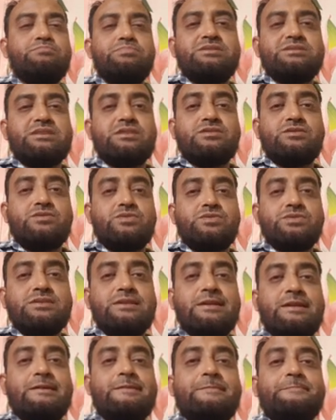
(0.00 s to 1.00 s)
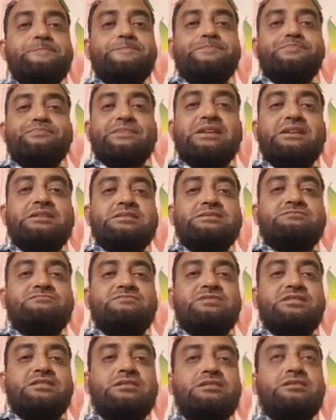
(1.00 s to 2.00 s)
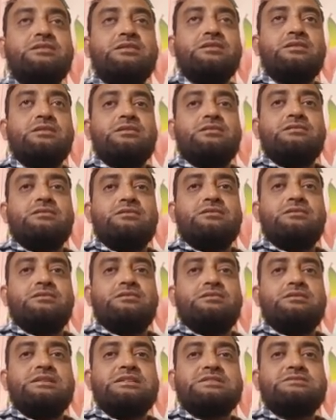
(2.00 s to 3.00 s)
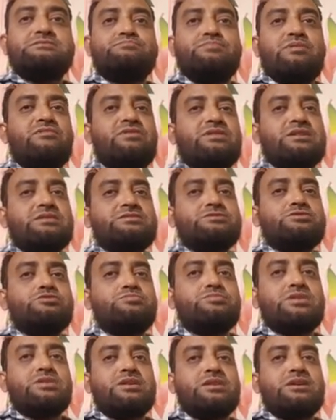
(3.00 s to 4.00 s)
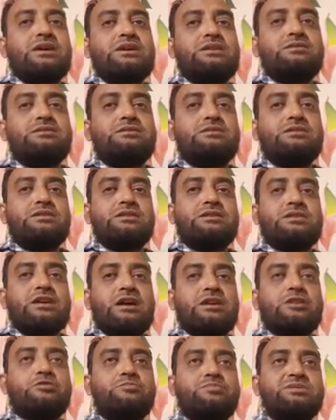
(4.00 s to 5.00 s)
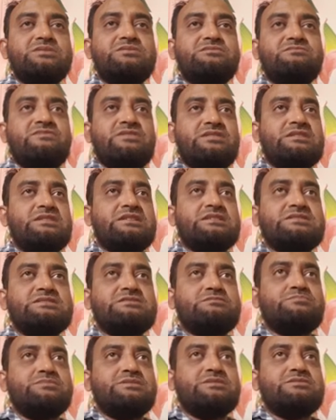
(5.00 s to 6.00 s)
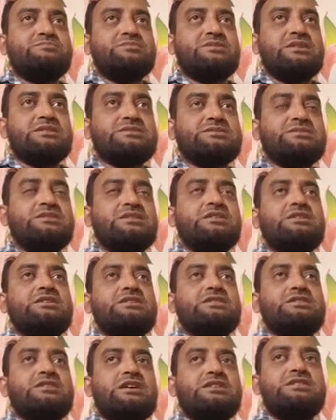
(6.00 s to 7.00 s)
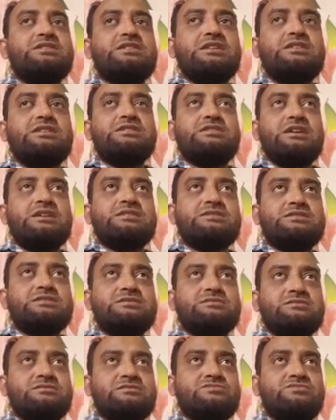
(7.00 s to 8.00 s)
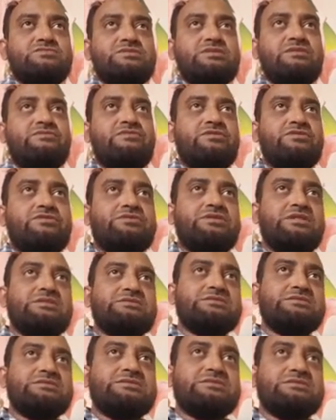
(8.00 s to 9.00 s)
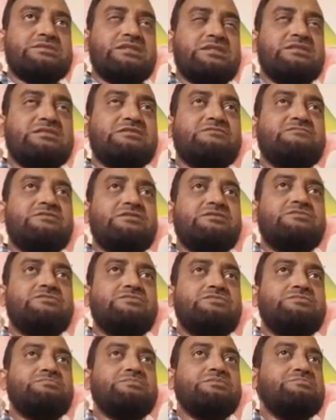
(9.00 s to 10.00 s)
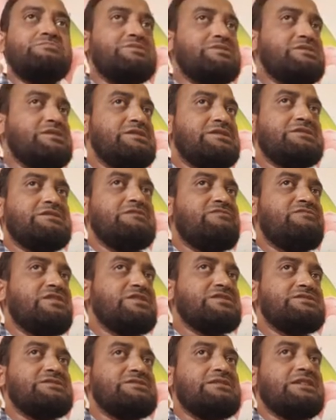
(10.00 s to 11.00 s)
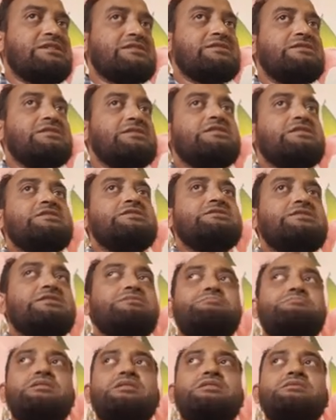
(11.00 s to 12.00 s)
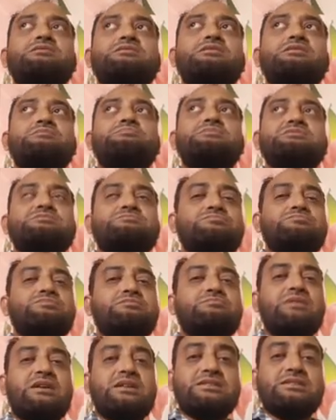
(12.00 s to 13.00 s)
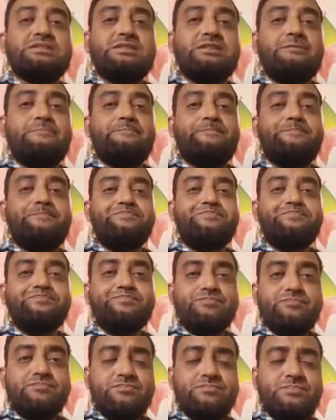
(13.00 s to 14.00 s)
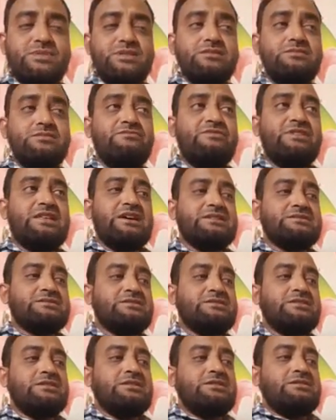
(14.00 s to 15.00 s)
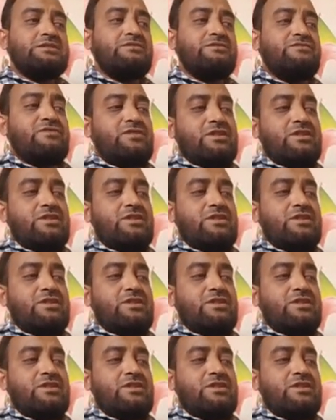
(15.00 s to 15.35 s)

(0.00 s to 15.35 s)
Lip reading: circuits. It is very less power consuming, and it occupies very less space because tiny transistors, only 4 transistors are required to implement a little function like a plus b bar c. Whereas if you are